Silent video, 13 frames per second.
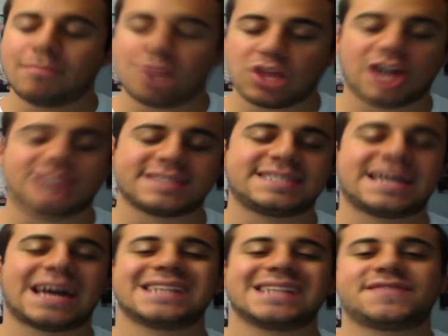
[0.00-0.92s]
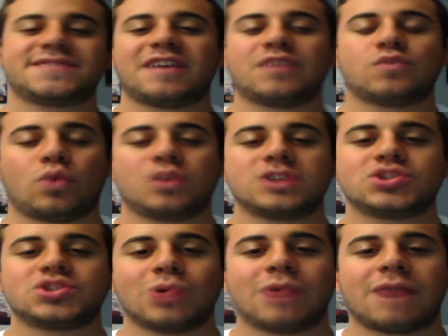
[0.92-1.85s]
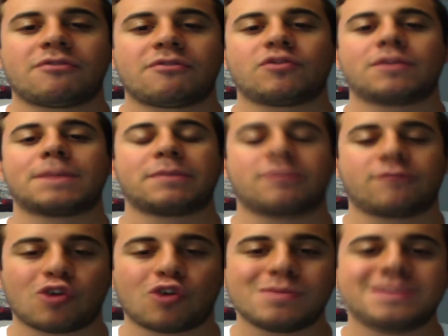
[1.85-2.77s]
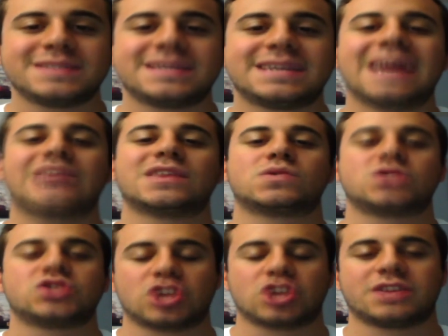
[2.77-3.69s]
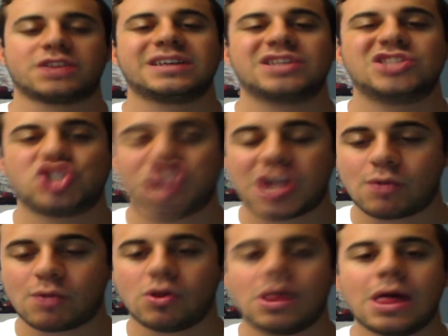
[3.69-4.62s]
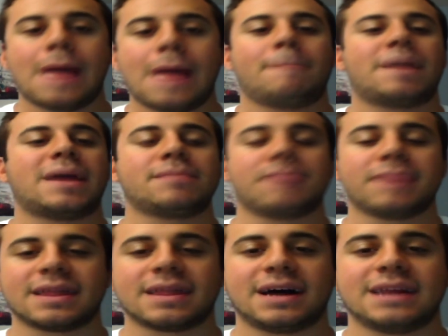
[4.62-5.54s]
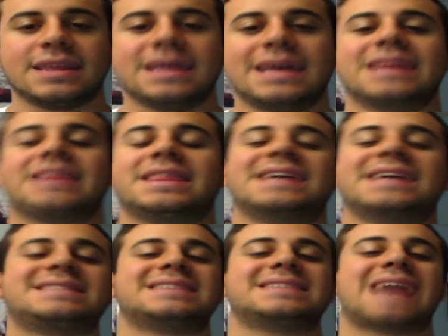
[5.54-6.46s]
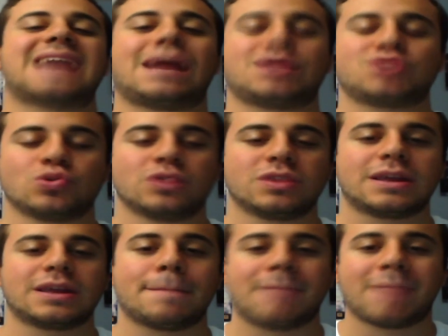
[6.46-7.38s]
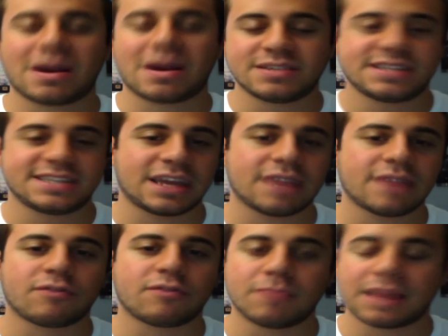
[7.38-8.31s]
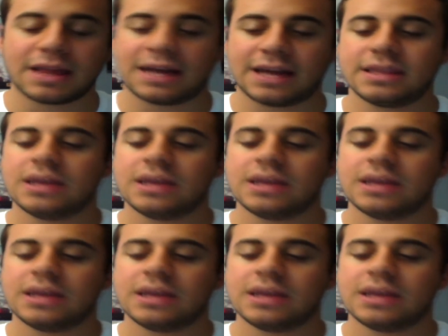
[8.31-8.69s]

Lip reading: not satisfied whatsoever for the performance and the result in general by Milan. This is absolutely embarrassing for Milan,